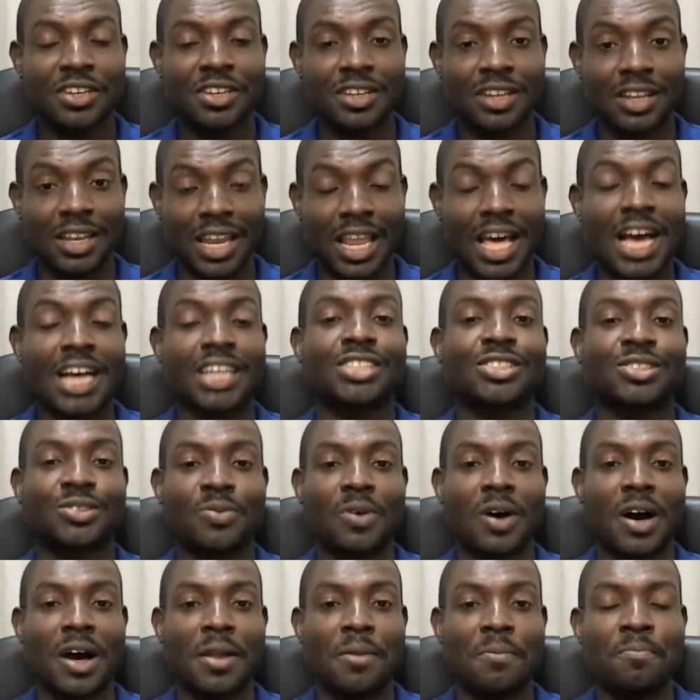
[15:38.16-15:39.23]
last
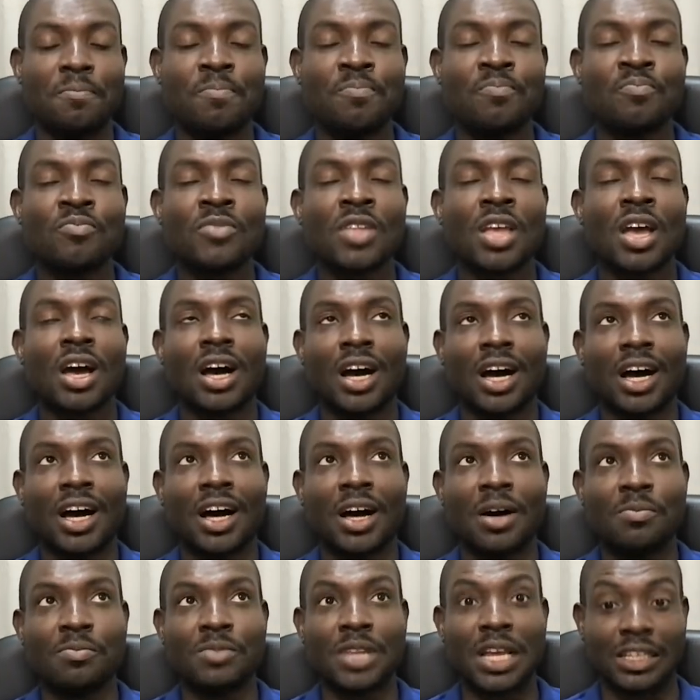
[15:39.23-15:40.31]
one
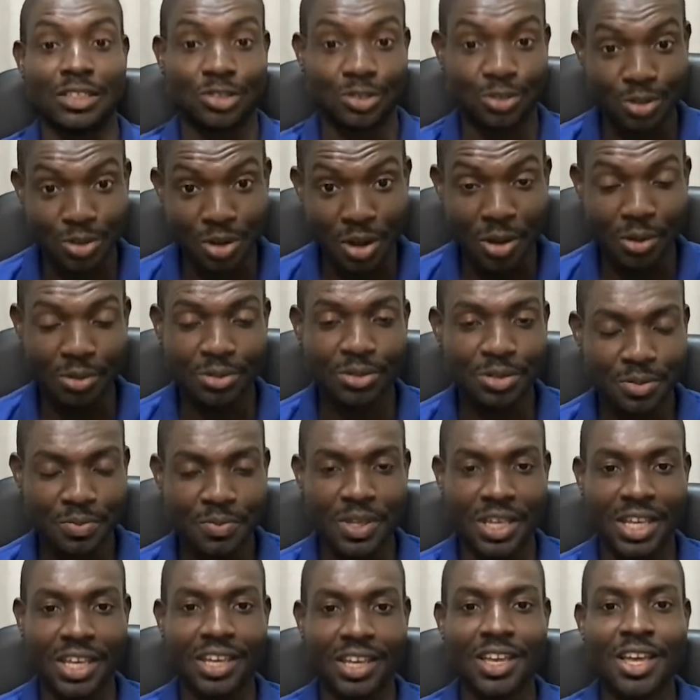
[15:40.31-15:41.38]
that stood out to
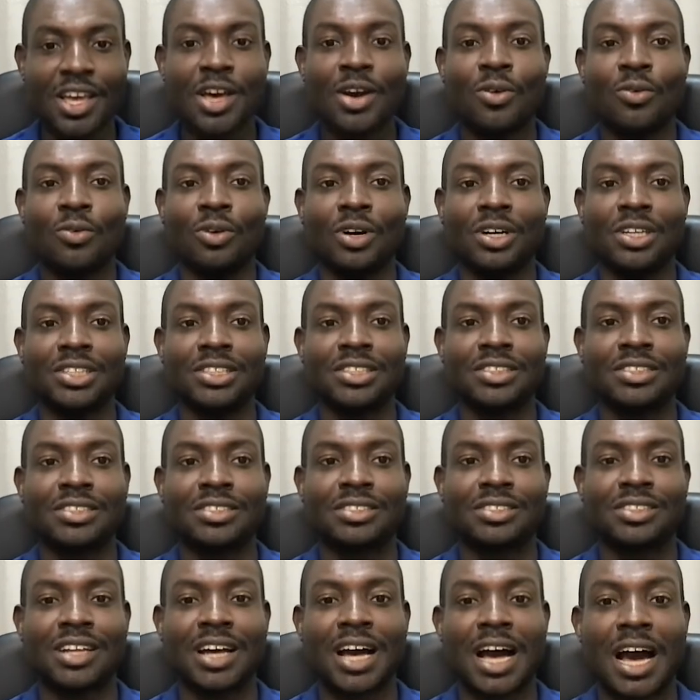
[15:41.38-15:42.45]
me
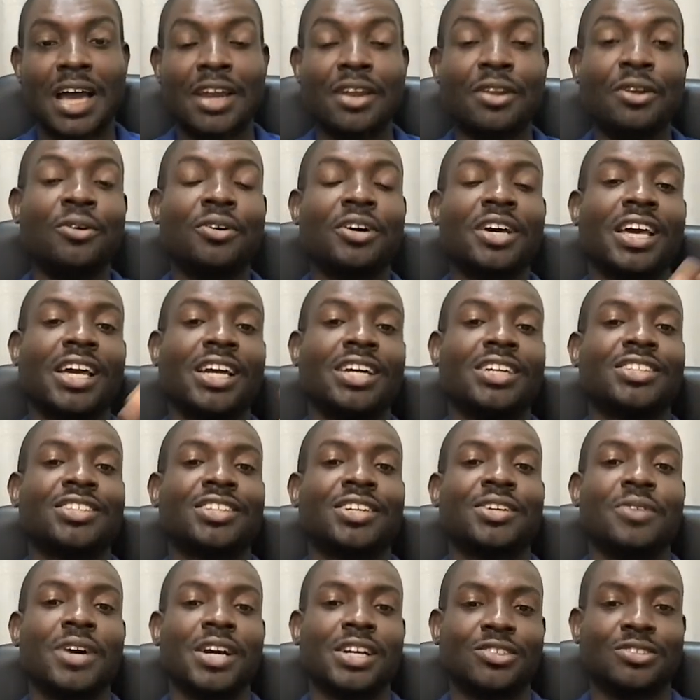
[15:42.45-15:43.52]
was at a
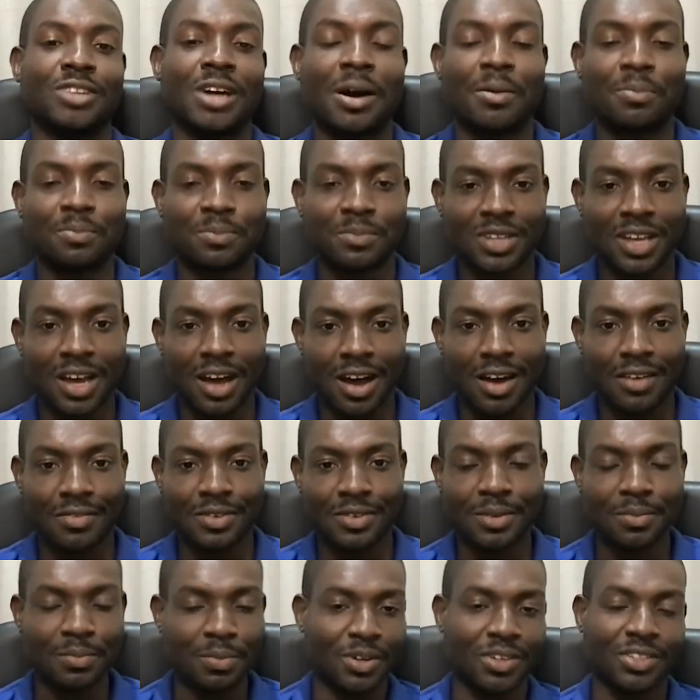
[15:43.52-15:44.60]
location where I dropped off
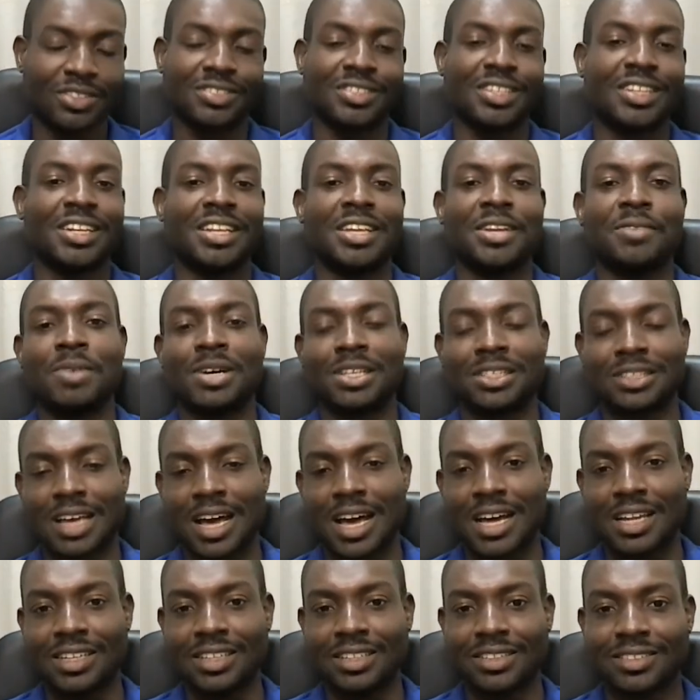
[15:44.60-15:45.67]
the person in
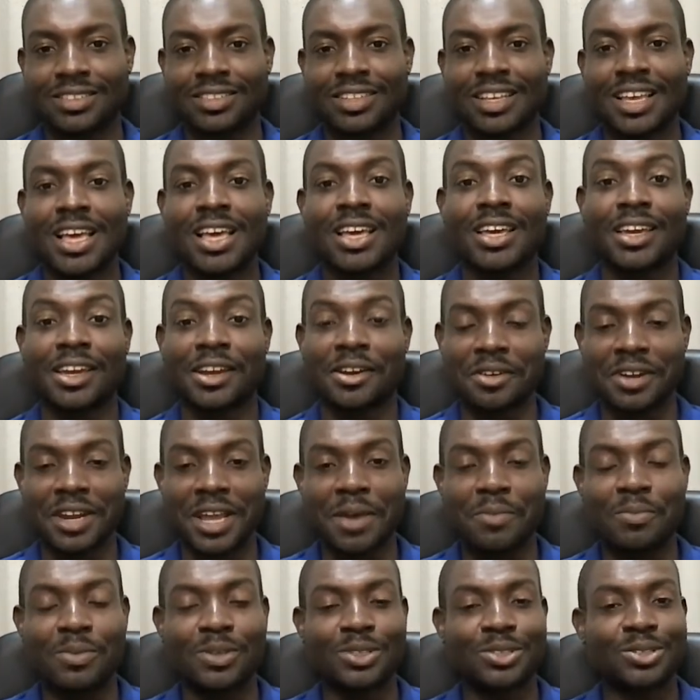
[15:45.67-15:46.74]
Batanes. Here in
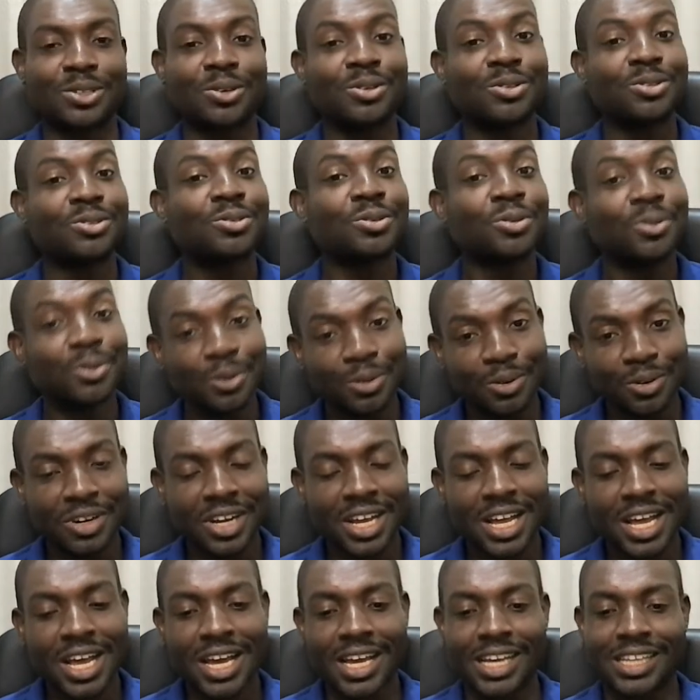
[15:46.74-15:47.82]
episode 2,
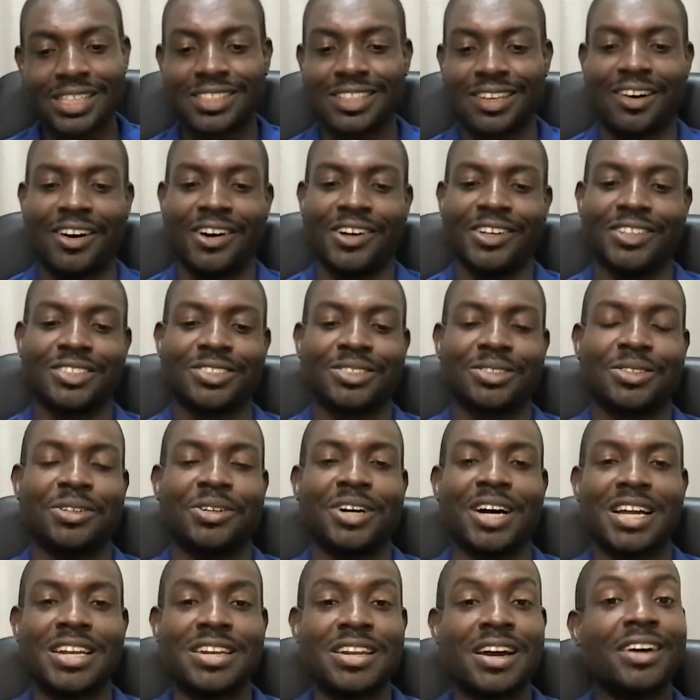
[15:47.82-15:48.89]
it's
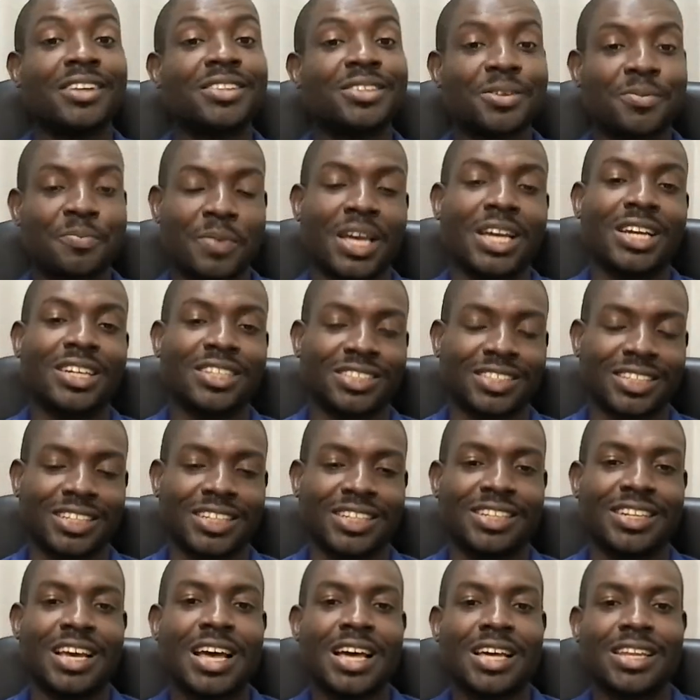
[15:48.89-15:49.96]
also another
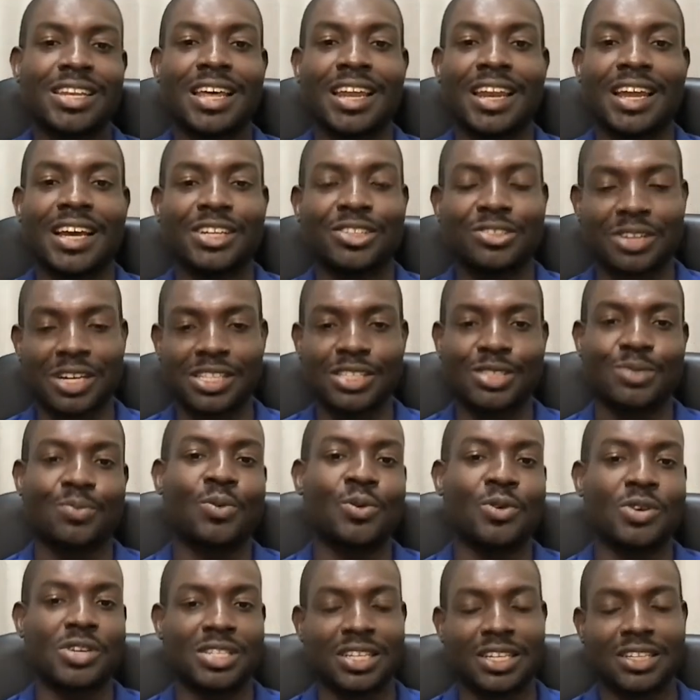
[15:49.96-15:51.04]
patient that I
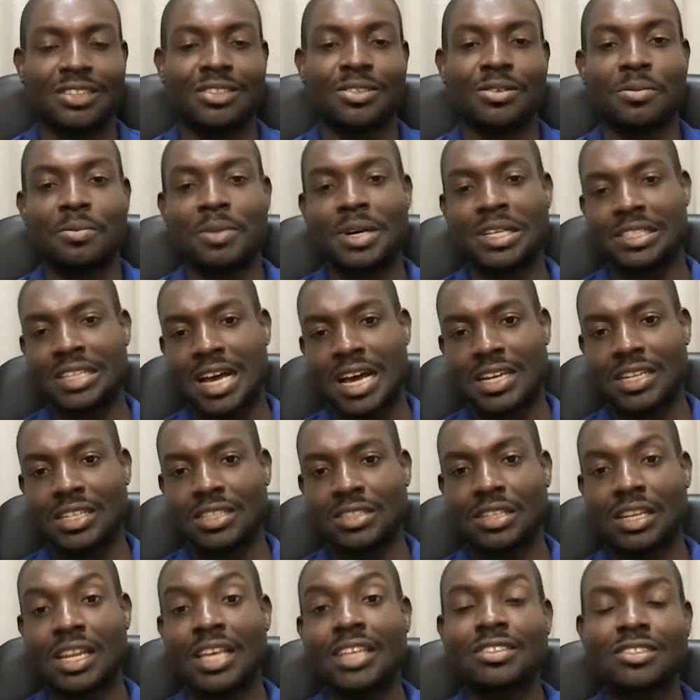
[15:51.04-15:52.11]
transported to
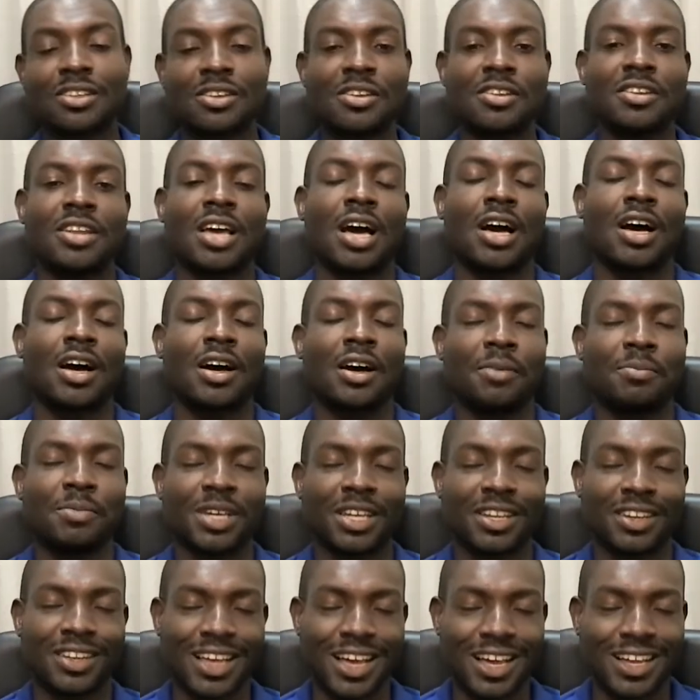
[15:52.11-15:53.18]
Batanes.
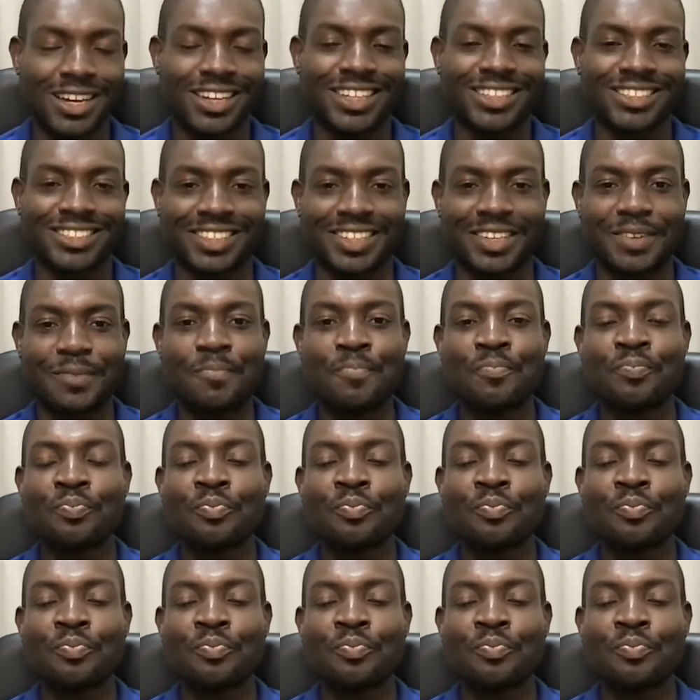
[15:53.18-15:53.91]
Not lesson.